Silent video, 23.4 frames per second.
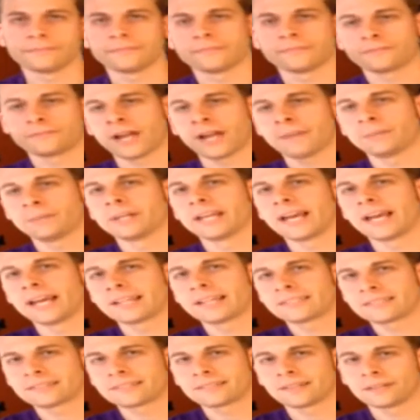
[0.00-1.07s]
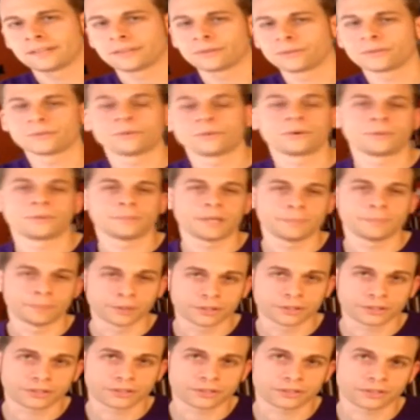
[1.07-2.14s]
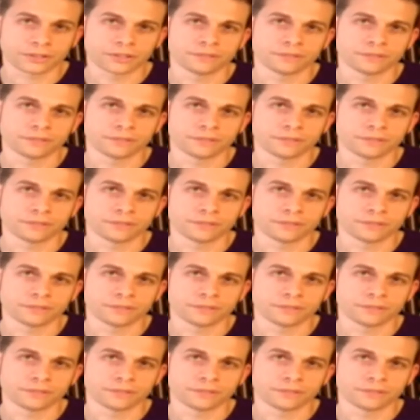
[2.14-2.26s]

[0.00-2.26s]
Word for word: Flabbergast, selling all my books,